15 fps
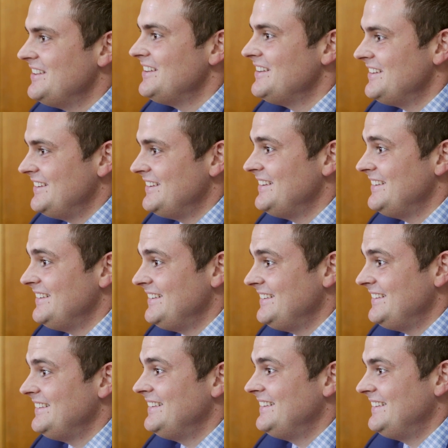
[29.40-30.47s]
I thought I'd come
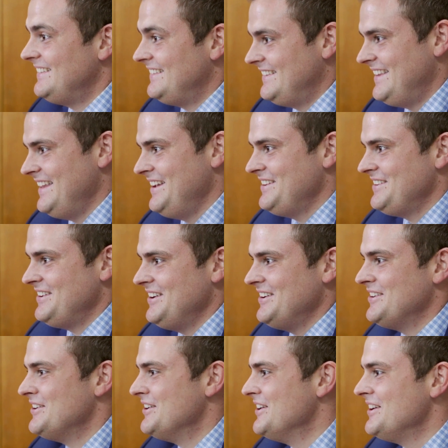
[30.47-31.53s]
down and hear it for
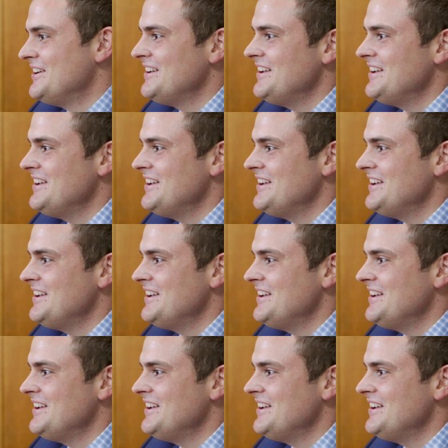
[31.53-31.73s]
myself,